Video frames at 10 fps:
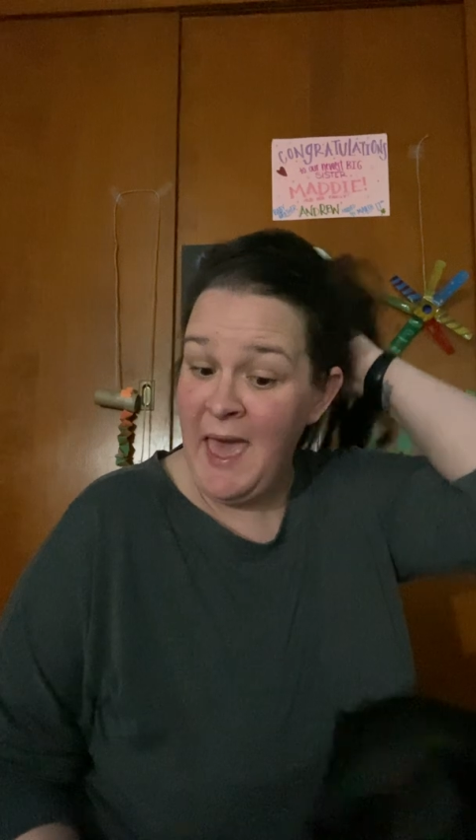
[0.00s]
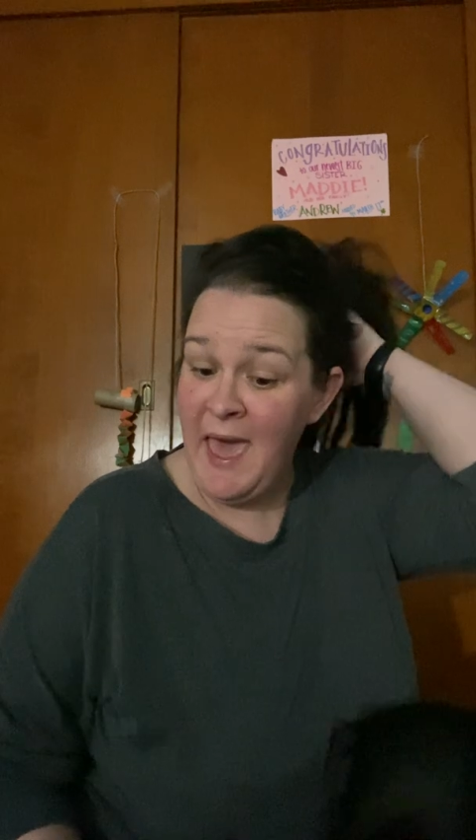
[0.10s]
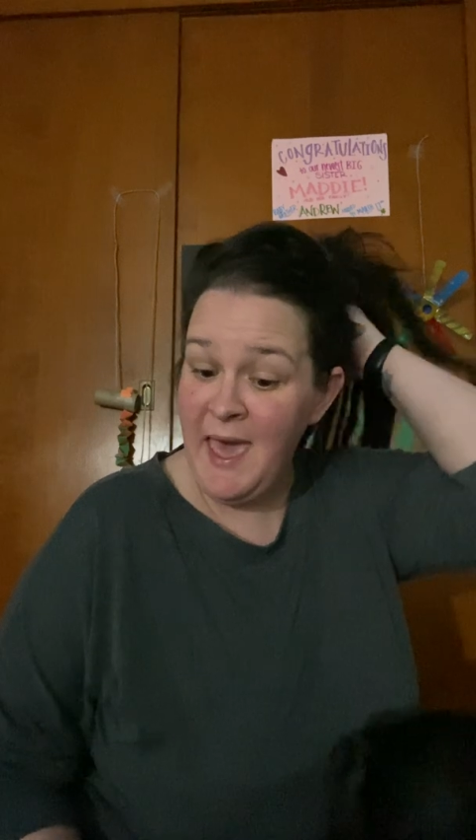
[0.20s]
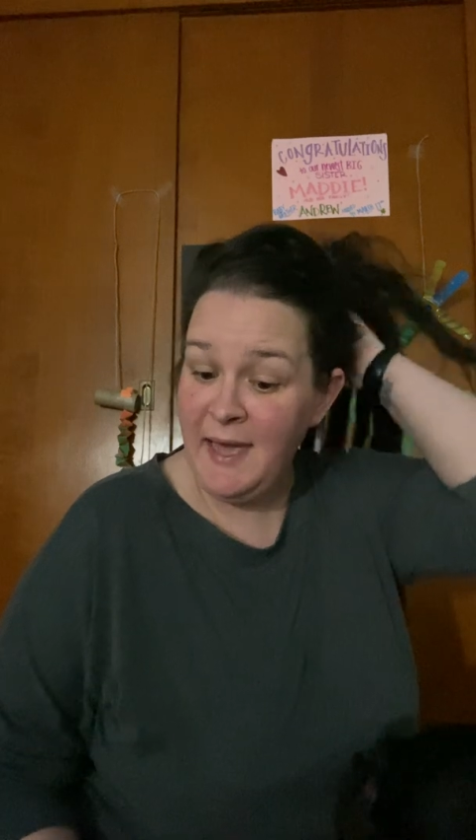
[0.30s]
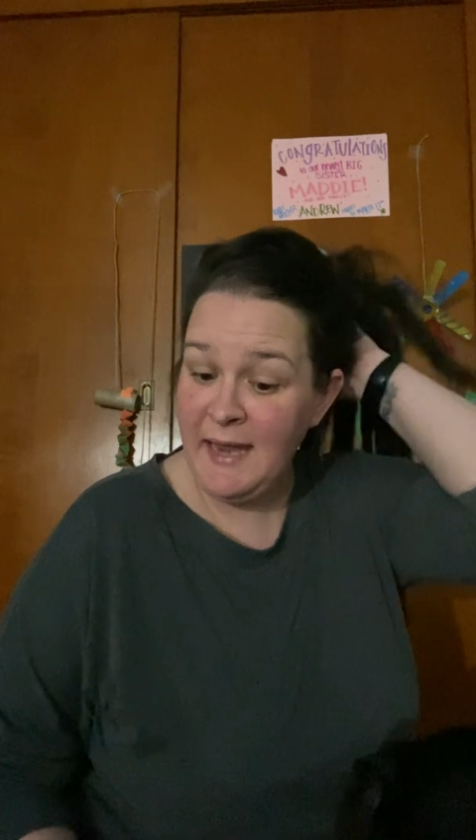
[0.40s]

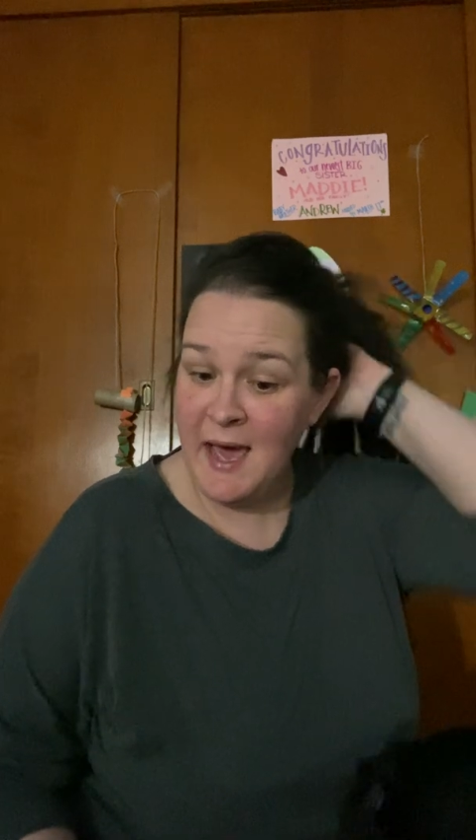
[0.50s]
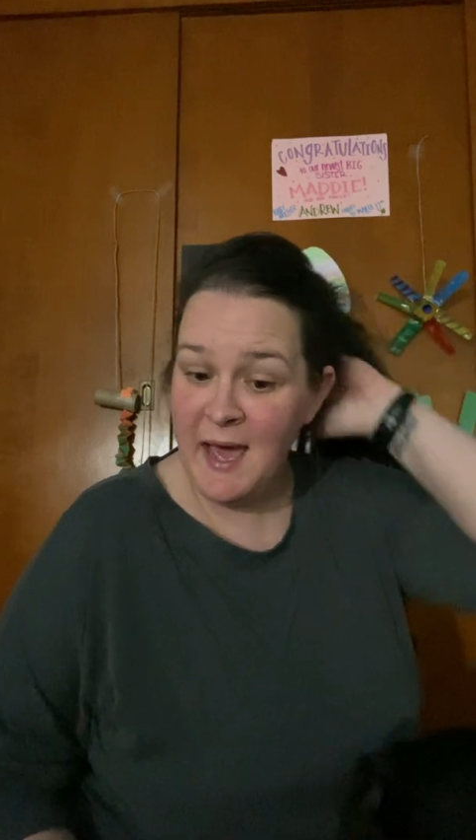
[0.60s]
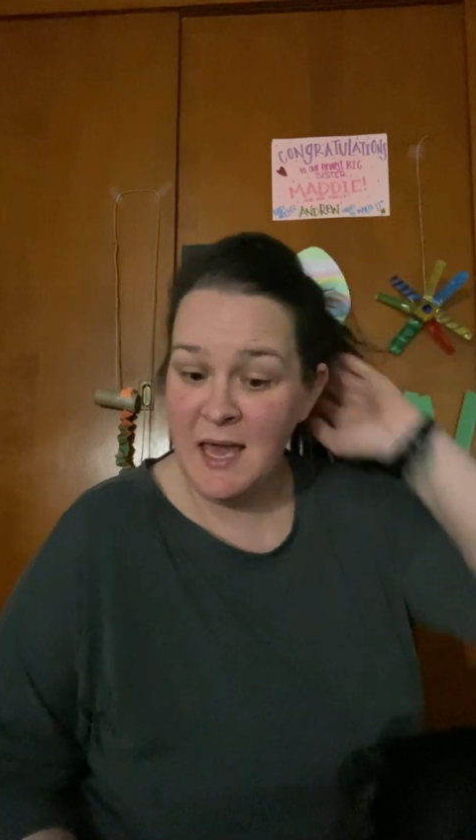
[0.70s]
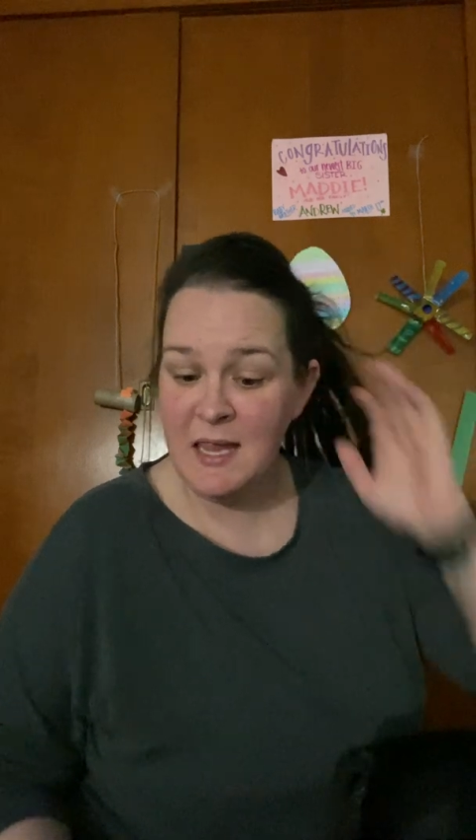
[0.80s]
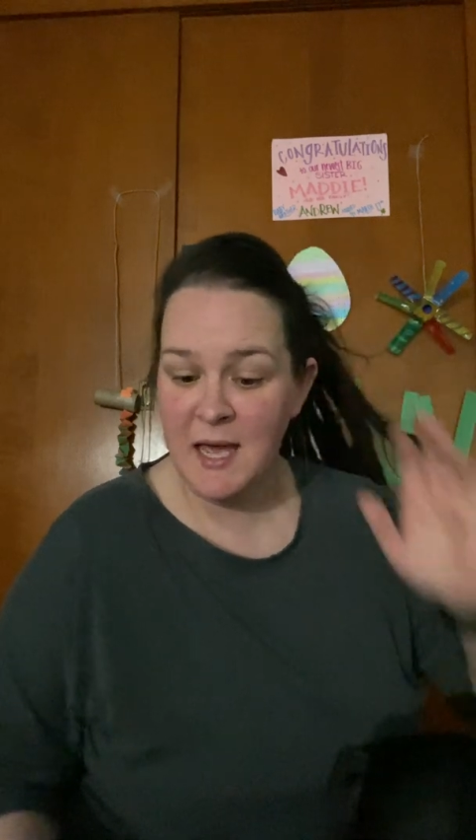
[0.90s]
And
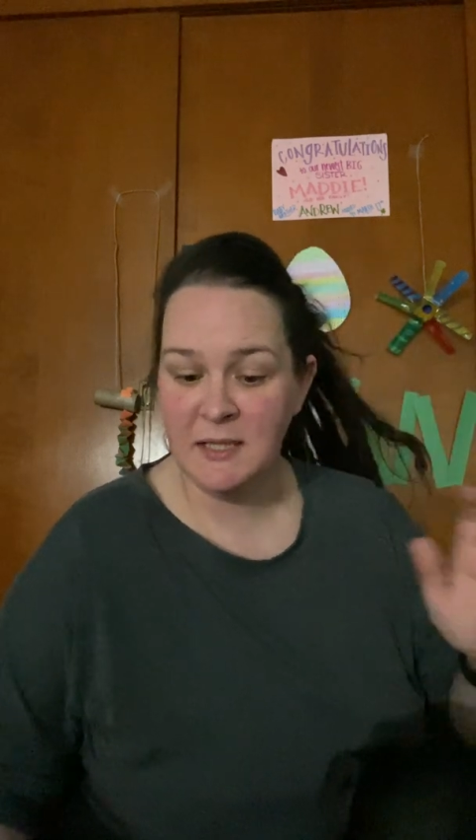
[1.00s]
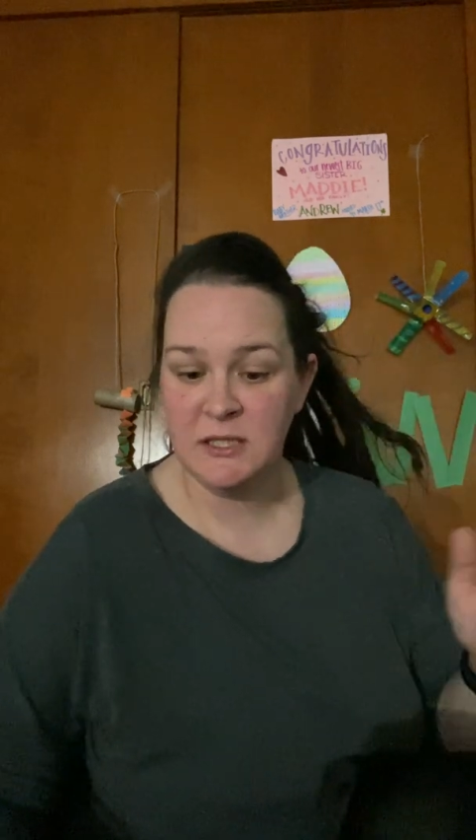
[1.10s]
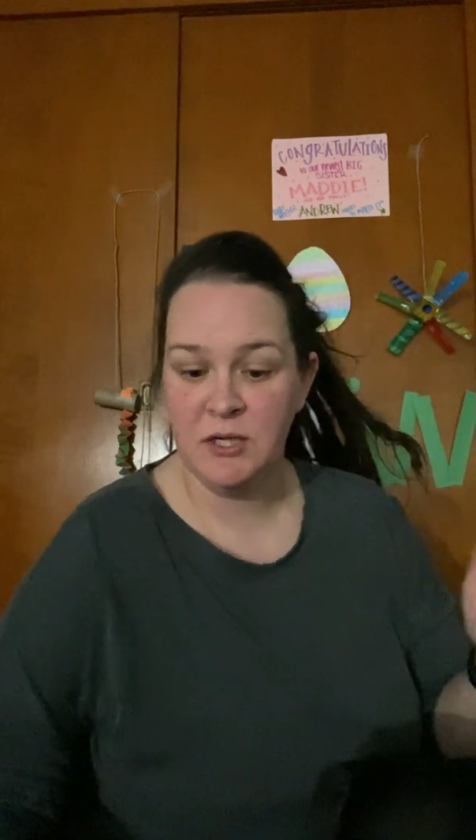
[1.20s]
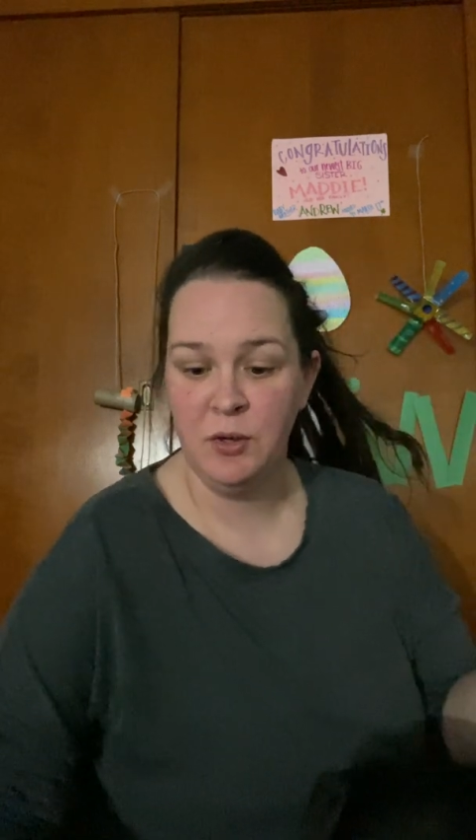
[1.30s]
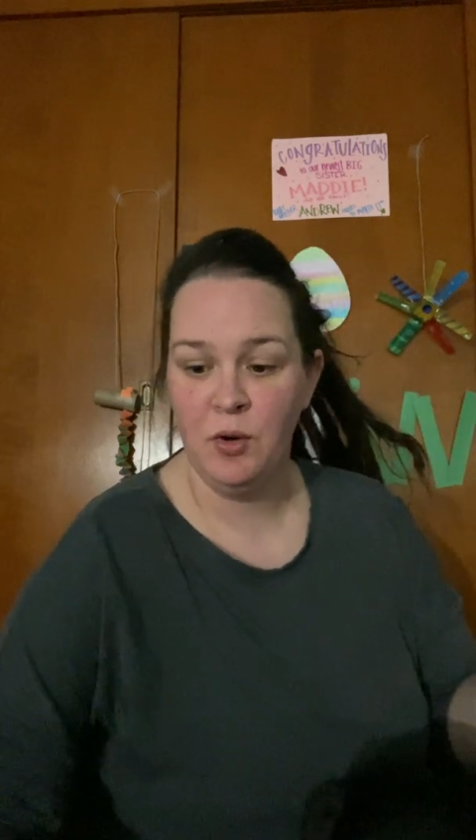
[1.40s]
I like
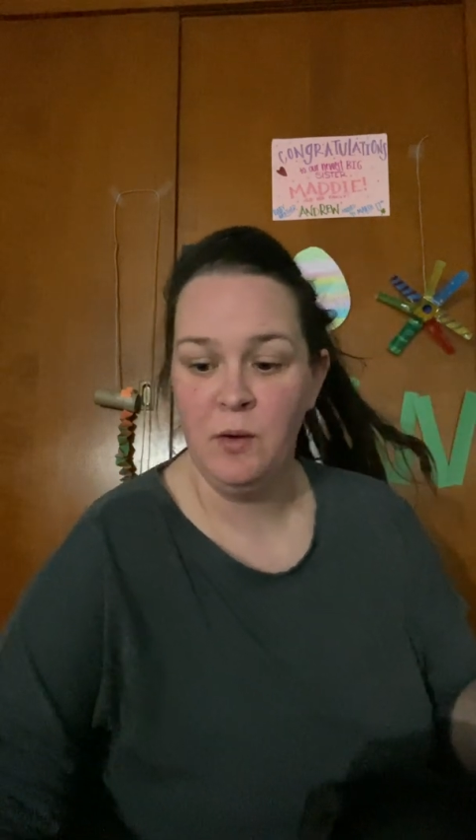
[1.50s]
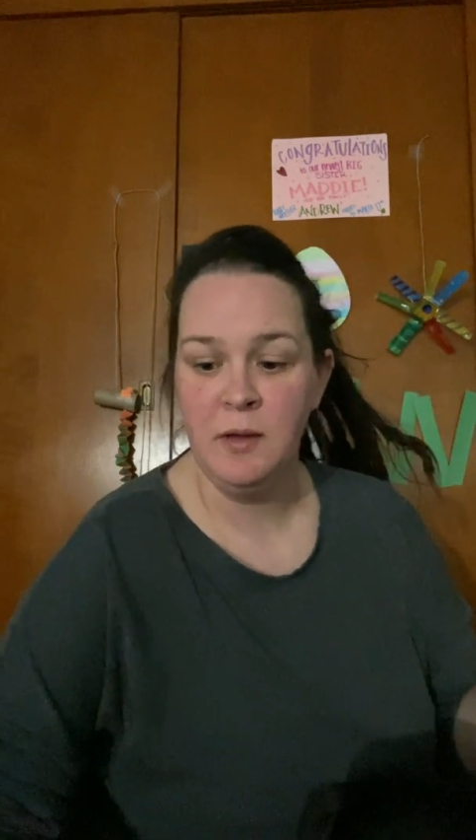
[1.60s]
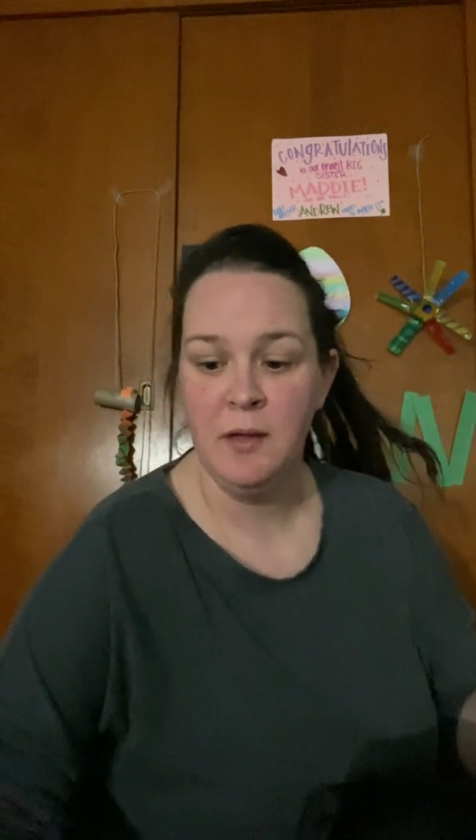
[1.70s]
to